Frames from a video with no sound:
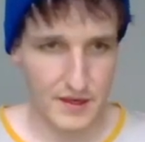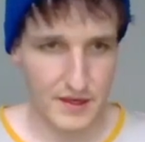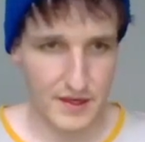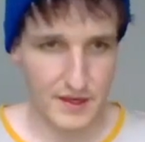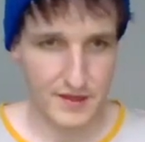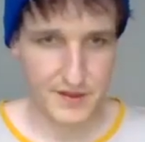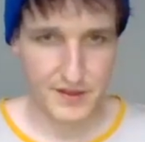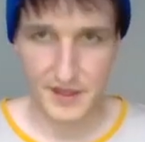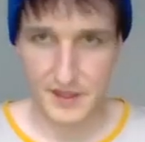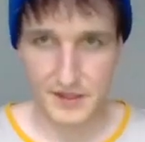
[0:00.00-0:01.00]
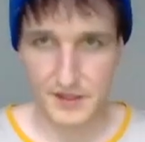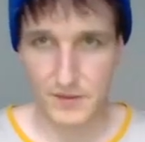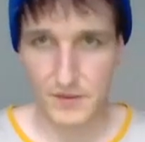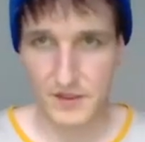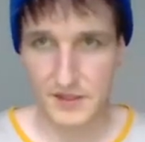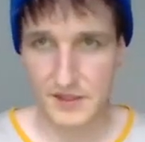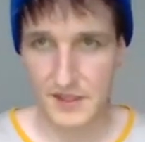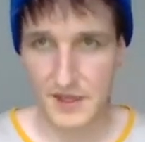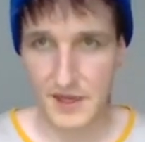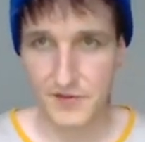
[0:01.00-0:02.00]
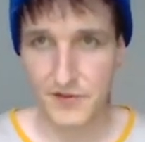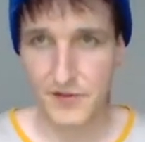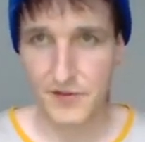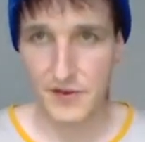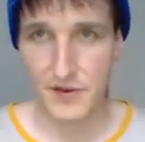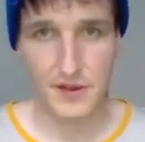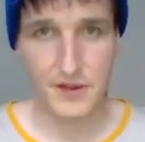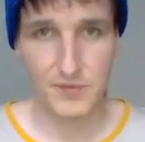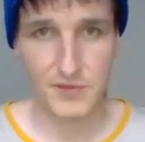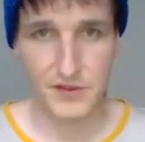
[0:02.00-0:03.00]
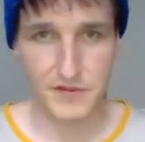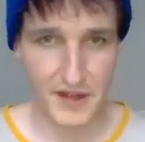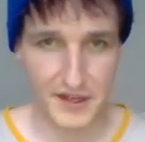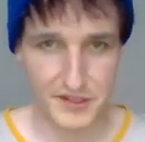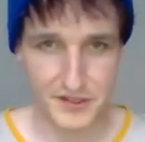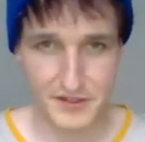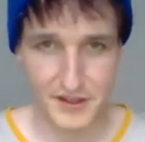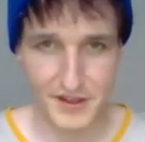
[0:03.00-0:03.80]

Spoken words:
I think this was enough imperfection.